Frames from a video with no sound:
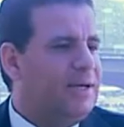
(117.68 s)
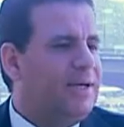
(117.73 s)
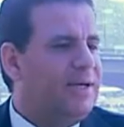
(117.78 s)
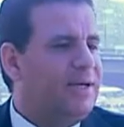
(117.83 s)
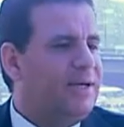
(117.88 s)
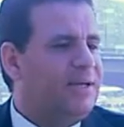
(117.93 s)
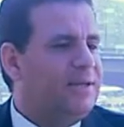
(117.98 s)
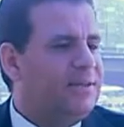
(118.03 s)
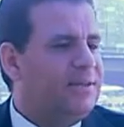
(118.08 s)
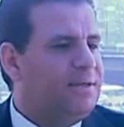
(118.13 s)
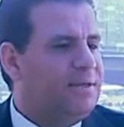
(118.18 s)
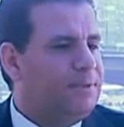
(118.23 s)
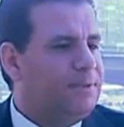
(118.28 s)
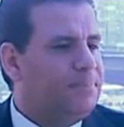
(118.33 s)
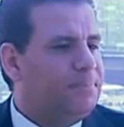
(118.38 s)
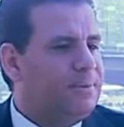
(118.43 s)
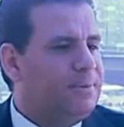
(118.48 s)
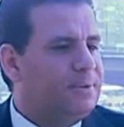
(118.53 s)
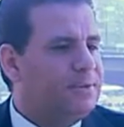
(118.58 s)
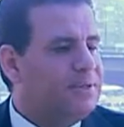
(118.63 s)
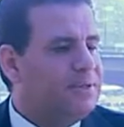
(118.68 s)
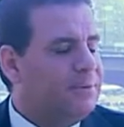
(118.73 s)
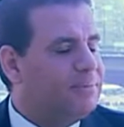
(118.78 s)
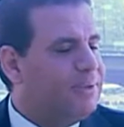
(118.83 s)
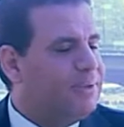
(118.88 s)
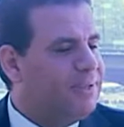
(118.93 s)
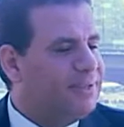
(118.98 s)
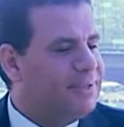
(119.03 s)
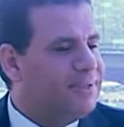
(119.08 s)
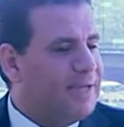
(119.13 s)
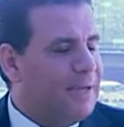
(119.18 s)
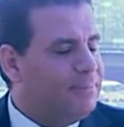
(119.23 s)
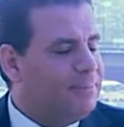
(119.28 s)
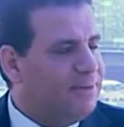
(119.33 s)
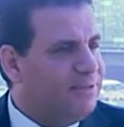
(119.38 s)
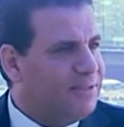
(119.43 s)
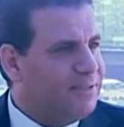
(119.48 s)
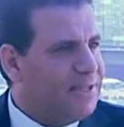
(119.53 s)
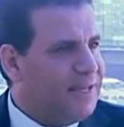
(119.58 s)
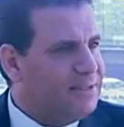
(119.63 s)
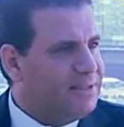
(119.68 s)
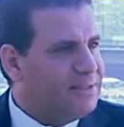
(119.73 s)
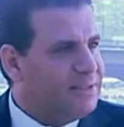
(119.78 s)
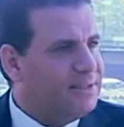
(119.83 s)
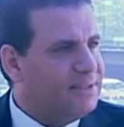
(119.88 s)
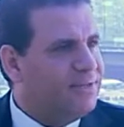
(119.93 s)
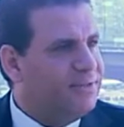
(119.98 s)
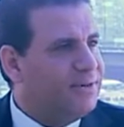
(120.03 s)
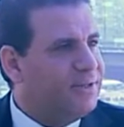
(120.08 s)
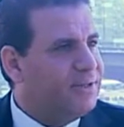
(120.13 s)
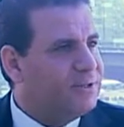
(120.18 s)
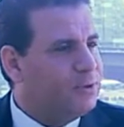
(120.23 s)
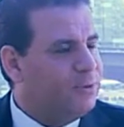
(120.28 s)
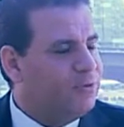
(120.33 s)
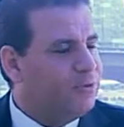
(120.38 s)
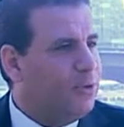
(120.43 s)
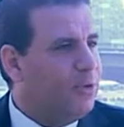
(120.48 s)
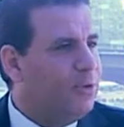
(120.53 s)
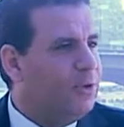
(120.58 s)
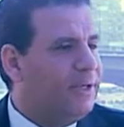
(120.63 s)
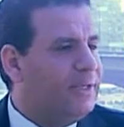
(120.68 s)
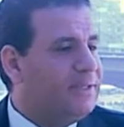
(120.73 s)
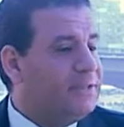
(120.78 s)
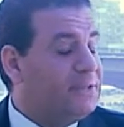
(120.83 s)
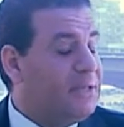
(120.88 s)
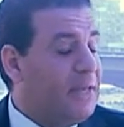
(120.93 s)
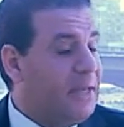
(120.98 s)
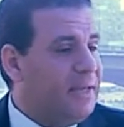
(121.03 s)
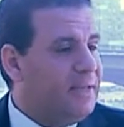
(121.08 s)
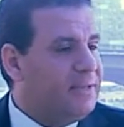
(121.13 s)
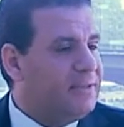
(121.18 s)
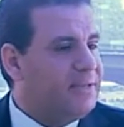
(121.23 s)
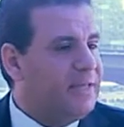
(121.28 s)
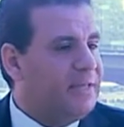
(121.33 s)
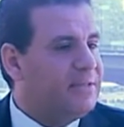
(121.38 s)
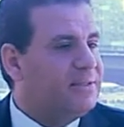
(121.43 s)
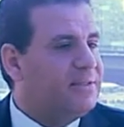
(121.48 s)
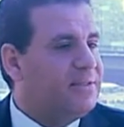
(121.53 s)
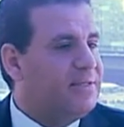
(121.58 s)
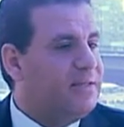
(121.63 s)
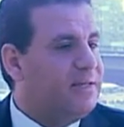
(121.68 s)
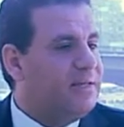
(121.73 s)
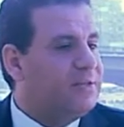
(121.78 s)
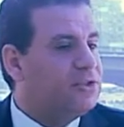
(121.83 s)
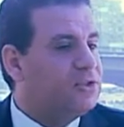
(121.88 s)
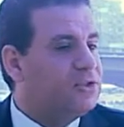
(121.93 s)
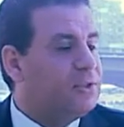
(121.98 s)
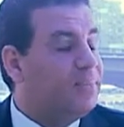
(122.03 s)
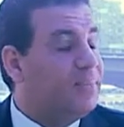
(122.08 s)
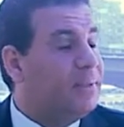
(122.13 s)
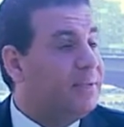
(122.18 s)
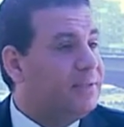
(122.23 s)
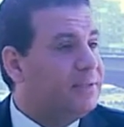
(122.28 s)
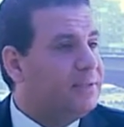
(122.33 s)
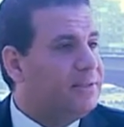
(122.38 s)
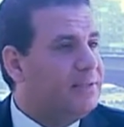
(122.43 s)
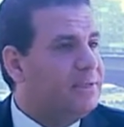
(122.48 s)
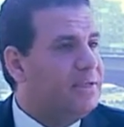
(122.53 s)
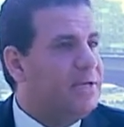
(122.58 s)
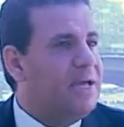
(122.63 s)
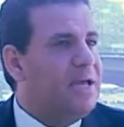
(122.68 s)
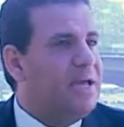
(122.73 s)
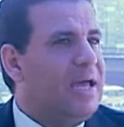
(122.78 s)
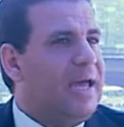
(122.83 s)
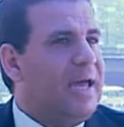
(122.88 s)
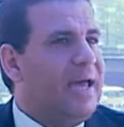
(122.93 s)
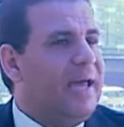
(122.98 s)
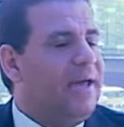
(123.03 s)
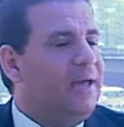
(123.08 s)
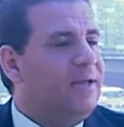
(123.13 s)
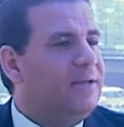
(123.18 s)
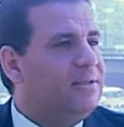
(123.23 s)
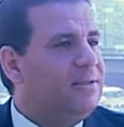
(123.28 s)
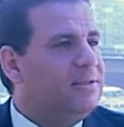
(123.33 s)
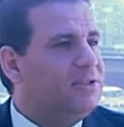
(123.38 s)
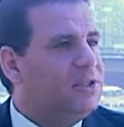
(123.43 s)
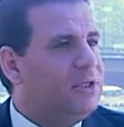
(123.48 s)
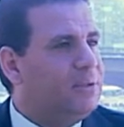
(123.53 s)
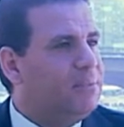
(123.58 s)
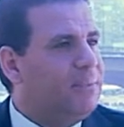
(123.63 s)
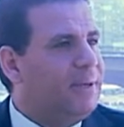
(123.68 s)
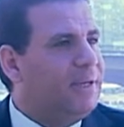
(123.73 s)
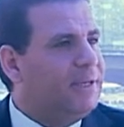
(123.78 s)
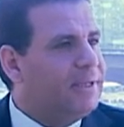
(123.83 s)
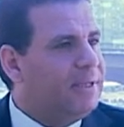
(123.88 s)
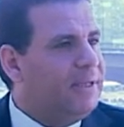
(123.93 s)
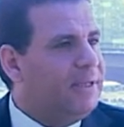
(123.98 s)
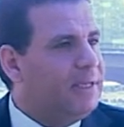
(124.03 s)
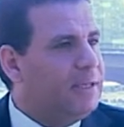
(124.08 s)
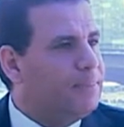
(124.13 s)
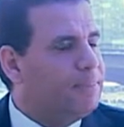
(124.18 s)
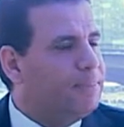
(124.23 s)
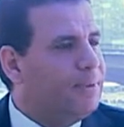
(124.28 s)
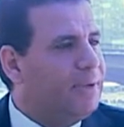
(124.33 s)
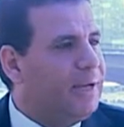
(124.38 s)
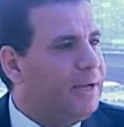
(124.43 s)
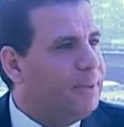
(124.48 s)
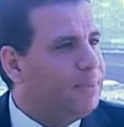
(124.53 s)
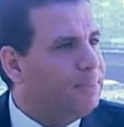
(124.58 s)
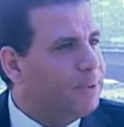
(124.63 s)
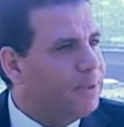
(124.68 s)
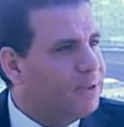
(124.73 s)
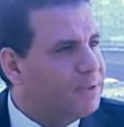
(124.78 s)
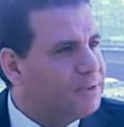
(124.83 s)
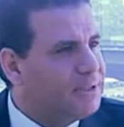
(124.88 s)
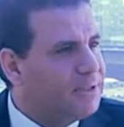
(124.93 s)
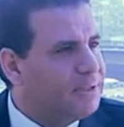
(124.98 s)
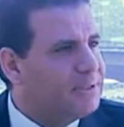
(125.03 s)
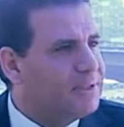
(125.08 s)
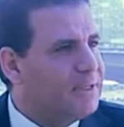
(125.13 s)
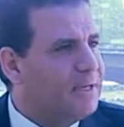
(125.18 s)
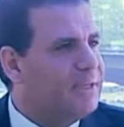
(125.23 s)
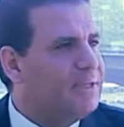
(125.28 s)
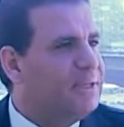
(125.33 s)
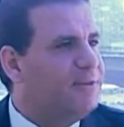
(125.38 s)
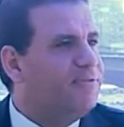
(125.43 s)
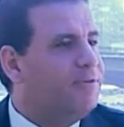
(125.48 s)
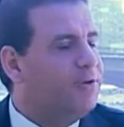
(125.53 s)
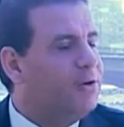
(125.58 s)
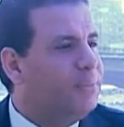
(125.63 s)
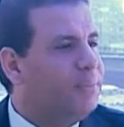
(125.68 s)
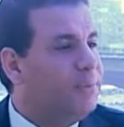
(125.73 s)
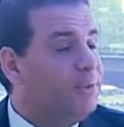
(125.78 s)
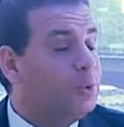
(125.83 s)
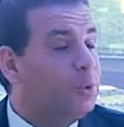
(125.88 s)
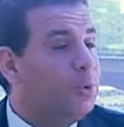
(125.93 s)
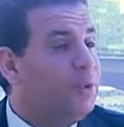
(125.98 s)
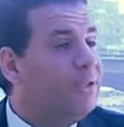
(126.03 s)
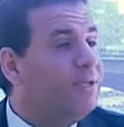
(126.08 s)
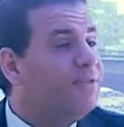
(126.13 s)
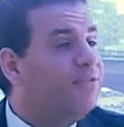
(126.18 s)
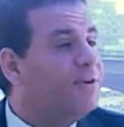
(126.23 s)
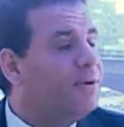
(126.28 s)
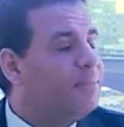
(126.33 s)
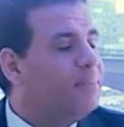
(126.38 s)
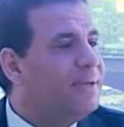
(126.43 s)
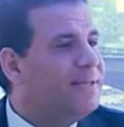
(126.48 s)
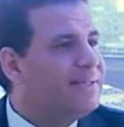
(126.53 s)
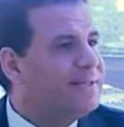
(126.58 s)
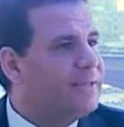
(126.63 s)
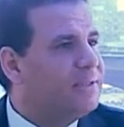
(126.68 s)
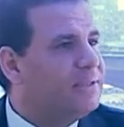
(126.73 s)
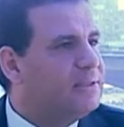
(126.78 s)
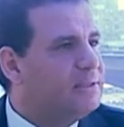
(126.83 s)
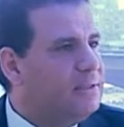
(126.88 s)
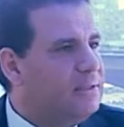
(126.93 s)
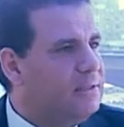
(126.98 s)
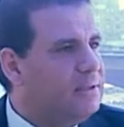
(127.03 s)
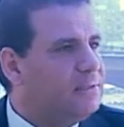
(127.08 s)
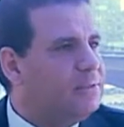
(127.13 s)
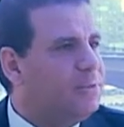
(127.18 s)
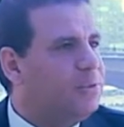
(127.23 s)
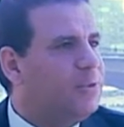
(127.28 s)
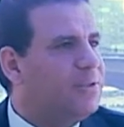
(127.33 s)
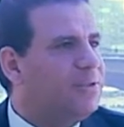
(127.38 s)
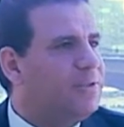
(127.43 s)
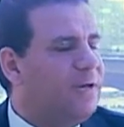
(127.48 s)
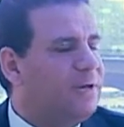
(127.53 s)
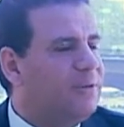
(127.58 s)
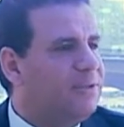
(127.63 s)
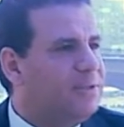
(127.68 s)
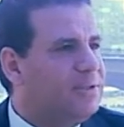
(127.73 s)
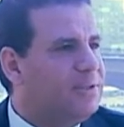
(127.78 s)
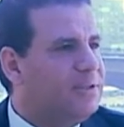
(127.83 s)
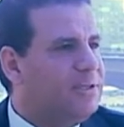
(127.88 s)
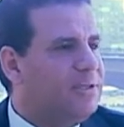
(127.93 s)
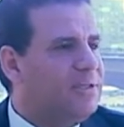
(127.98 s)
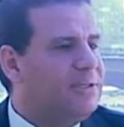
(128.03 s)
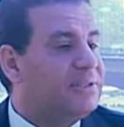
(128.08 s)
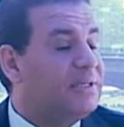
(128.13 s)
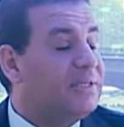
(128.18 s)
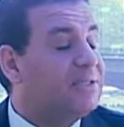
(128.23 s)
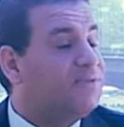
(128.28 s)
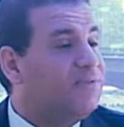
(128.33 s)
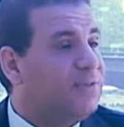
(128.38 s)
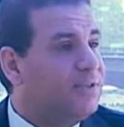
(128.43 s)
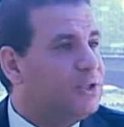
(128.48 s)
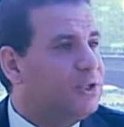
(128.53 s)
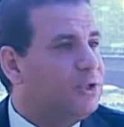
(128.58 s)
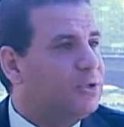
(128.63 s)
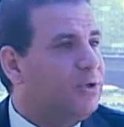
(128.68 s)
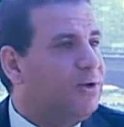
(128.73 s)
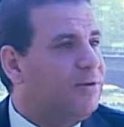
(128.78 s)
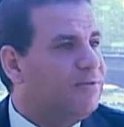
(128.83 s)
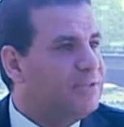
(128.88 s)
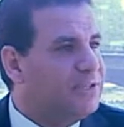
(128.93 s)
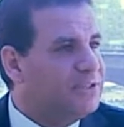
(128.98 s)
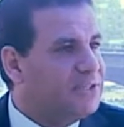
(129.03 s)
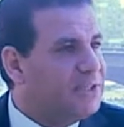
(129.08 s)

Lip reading: the President Abdel Fattah al-Sisi, first of all, he said that the stability and state building process development will never be succeed without the satisfaction of the